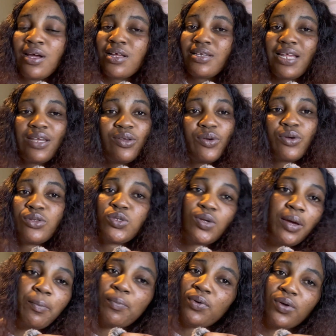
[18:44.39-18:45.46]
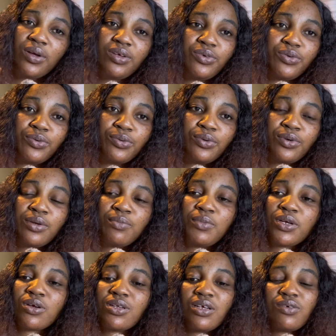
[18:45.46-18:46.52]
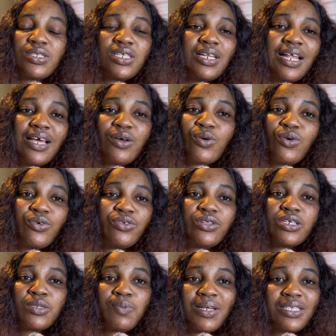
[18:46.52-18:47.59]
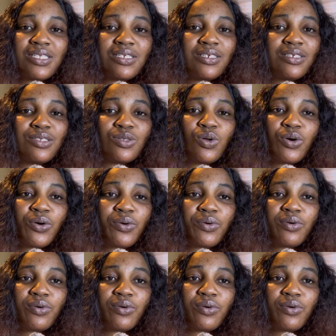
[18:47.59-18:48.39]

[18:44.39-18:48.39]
they're not going to employ you because they'll see like, oh, this person is not